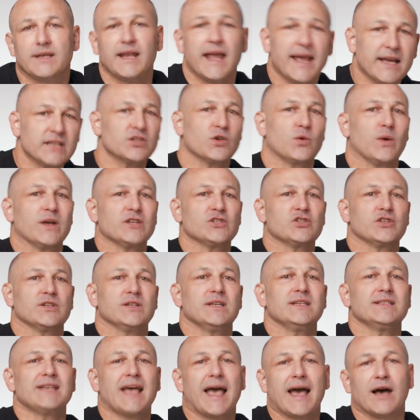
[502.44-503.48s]
next
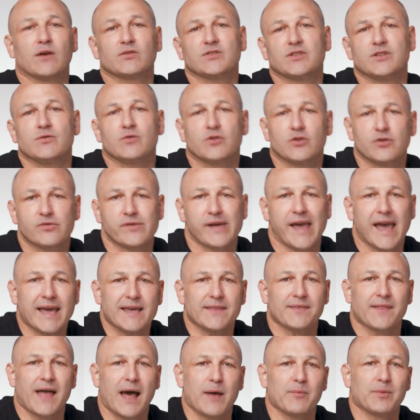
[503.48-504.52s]
question is, how do you
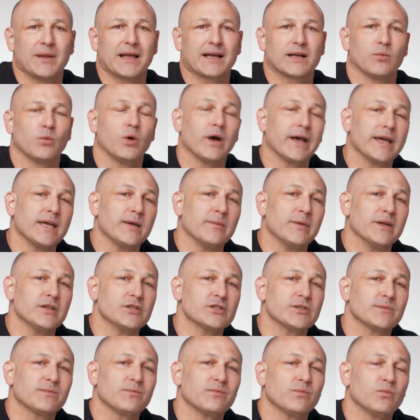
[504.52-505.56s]
create that black and white
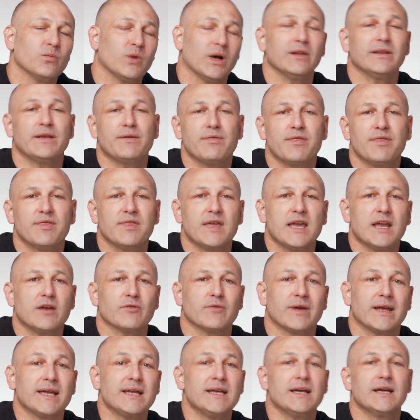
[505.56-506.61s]
image? Well, in
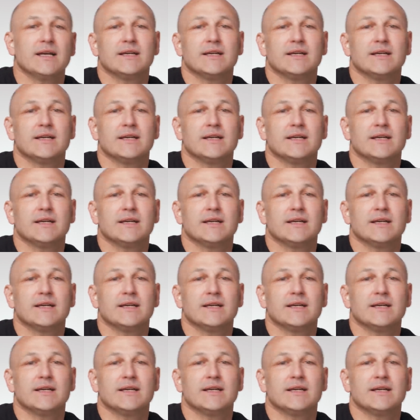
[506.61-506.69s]
theory,